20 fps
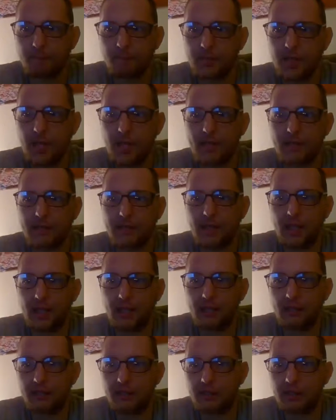Yeah,
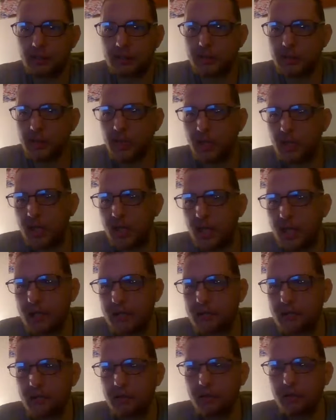exactly.
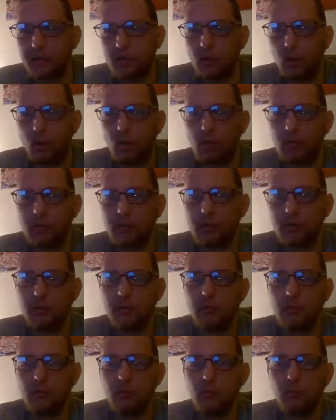JX, you going
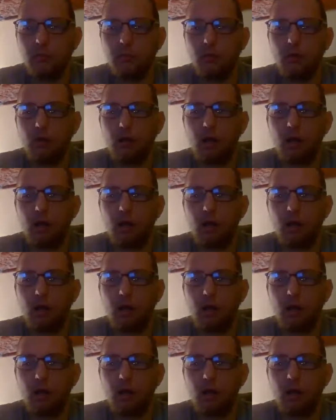to